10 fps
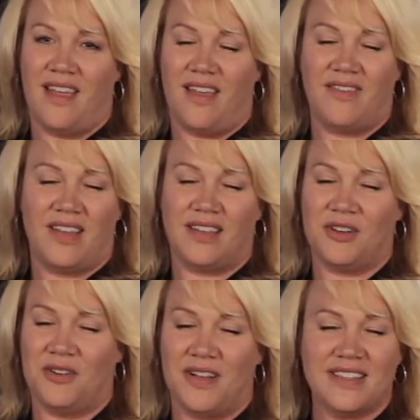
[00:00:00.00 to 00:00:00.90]
And
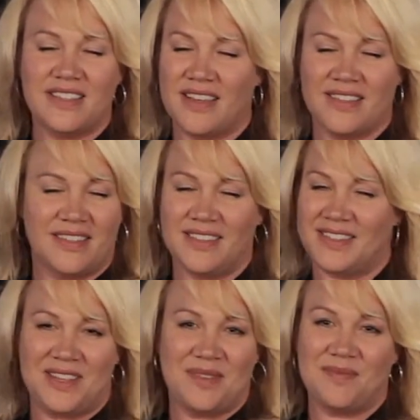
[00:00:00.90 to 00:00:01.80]
that, crazy as it
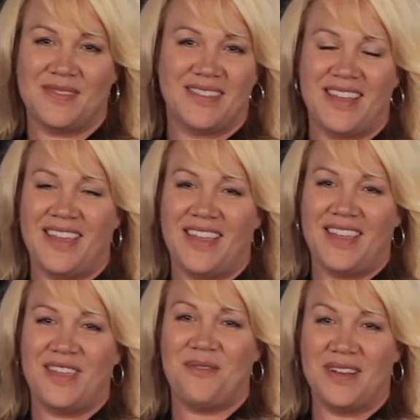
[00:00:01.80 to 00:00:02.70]
seemed,
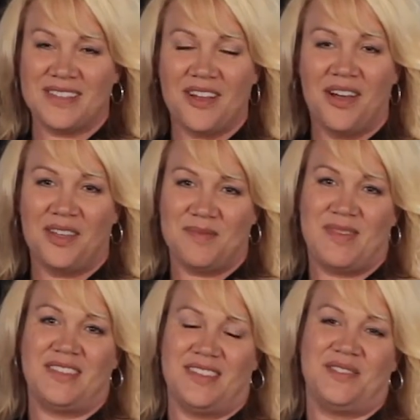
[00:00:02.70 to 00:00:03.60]
he was calling
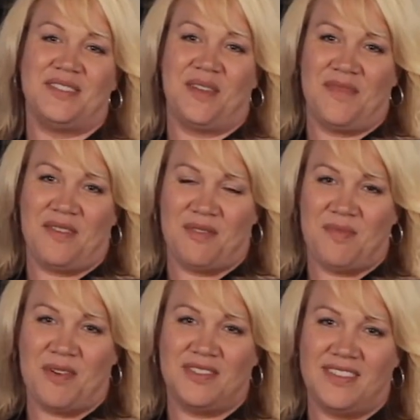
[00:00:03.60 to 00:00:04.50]
me to do something
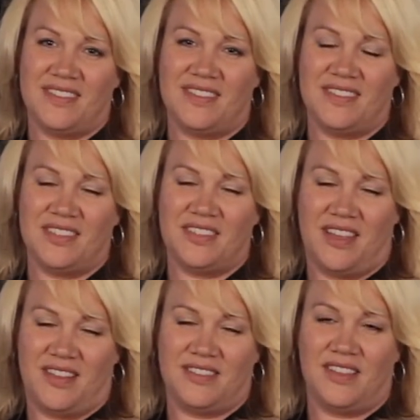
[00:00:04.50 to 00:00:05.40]
with purses, to
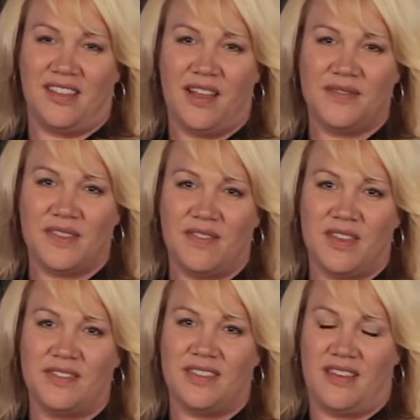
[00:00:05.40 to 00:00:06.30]
change the lives of
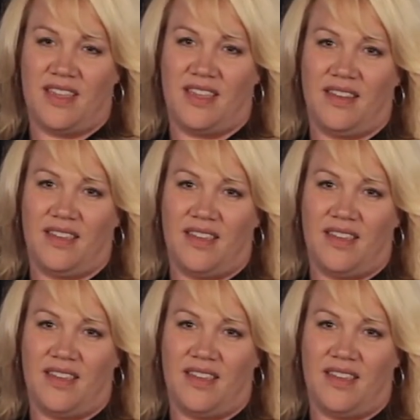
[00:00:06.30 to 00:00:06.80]
those in need.